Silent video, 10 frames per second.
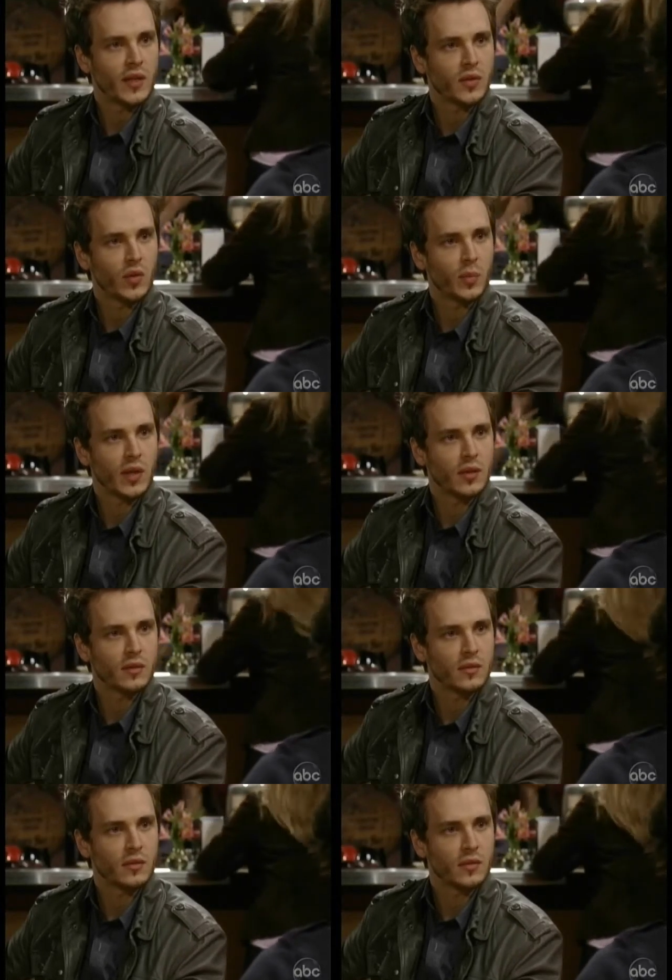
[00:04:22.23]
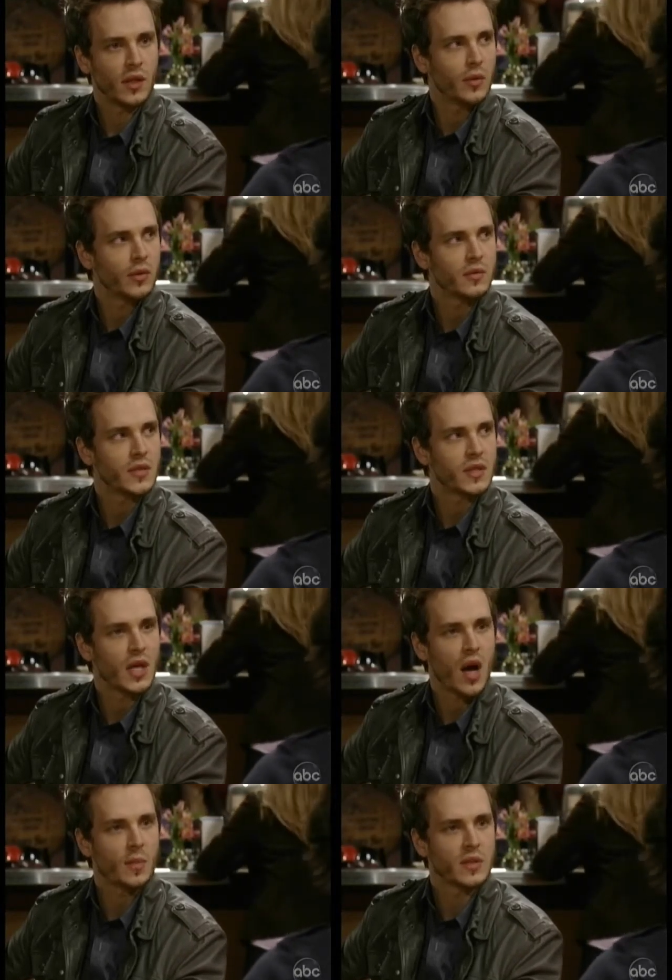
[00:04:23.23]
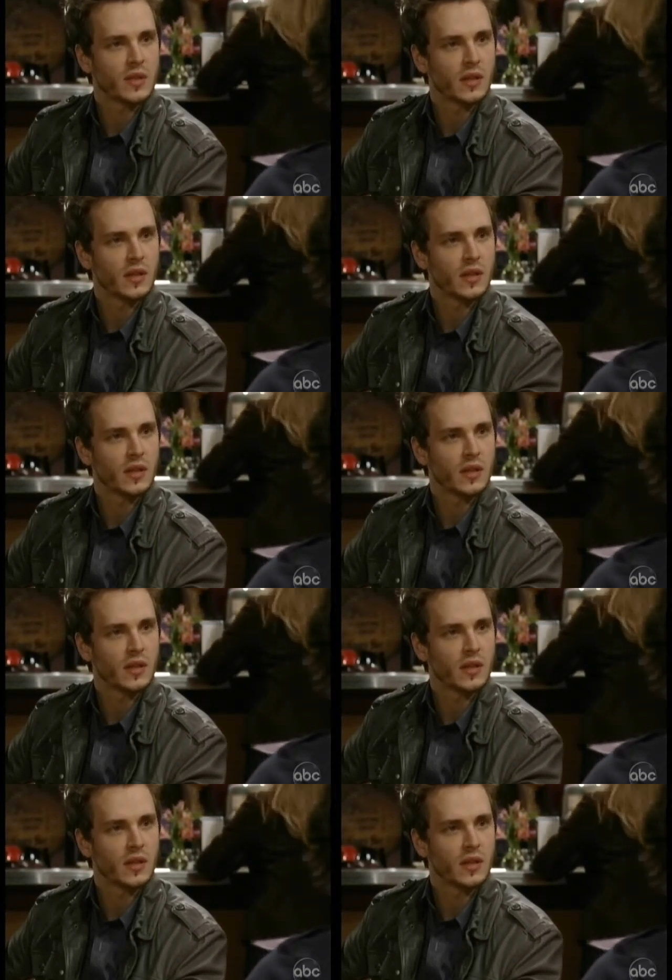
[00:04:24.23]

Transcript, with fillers: he told me, they were just the opposite.